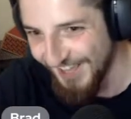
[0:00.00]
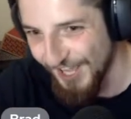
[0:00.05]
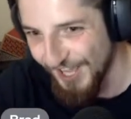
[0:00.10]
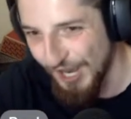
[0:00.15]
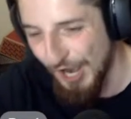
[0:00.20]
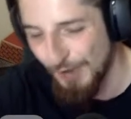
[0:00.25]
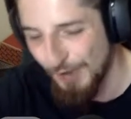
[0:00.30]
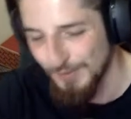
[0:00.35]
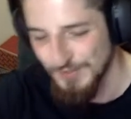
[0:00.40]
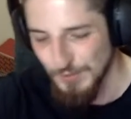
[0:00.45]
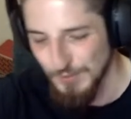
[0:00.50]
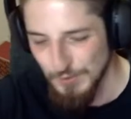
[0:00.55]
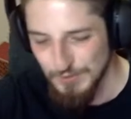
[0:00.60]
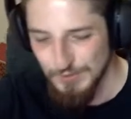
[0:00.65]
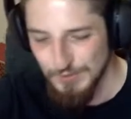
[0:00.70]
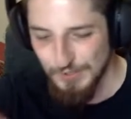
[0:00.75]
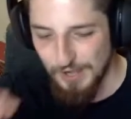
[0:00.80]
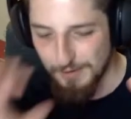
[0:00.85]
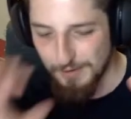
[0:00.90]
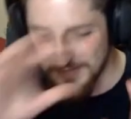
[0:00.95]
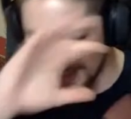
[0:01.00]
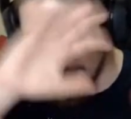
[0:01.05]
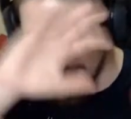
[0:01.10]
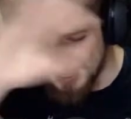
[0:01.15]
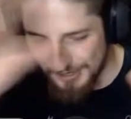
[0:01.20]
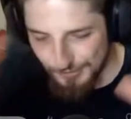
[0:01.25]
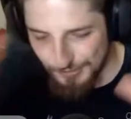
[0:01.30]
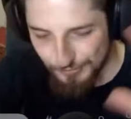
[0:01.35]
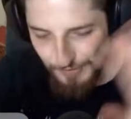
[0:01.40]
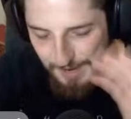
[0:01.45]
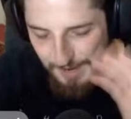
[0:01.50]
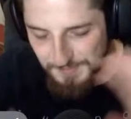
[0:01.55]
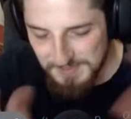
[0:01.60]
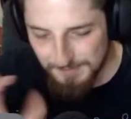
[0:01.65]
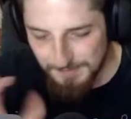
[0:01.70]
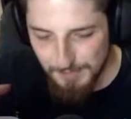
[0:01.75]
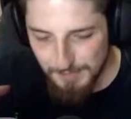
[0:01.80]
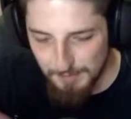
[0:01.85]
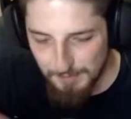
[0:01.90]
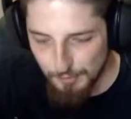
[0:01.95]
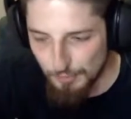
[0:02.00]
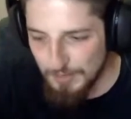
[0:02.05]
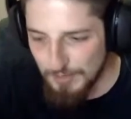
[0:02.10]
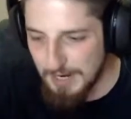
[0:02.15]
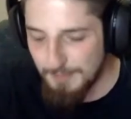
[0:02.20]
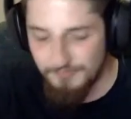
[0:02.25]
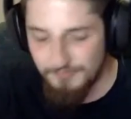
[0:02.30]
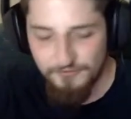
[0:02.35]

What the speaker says: I was kind of wrapped in bubble wrap